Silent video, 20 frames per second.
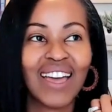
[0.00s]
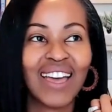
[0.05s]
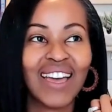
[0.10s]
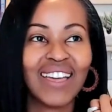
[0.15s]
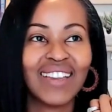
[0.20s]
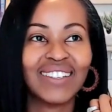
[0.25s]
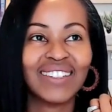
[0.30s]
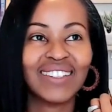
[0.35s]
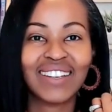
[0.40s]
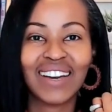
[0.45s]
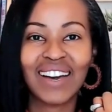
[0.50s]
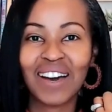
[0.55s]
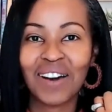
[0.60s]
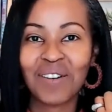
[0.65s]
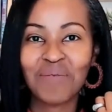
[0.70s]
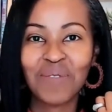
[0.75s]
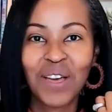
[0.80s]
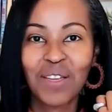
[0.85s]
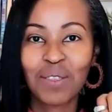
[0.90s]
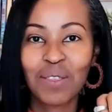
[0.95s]
and
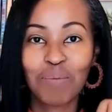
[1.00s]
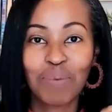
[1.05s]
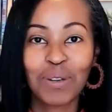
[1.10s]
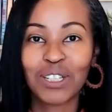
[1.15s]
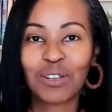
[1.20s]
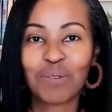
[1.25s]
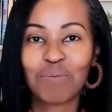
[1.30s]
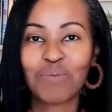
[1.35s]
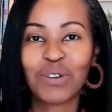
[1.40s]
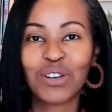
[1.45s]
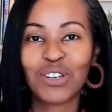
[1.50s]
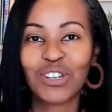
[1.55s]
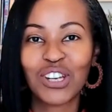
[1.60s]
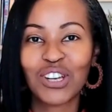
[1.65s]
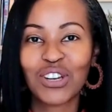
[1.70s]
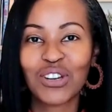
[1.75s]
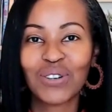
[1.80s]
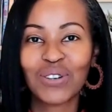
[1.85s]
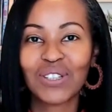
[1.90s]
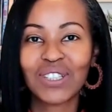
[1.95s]
um, the person
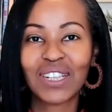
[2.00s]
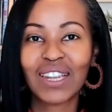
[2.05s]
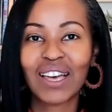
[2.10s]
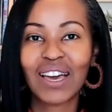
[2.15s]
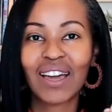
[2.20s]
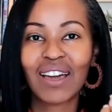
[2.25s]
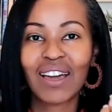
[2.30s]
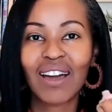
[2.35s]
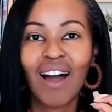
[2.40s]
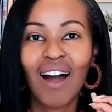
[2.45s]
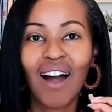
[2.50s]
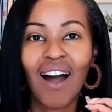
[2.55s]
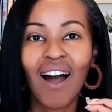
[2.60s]
preaching goes like,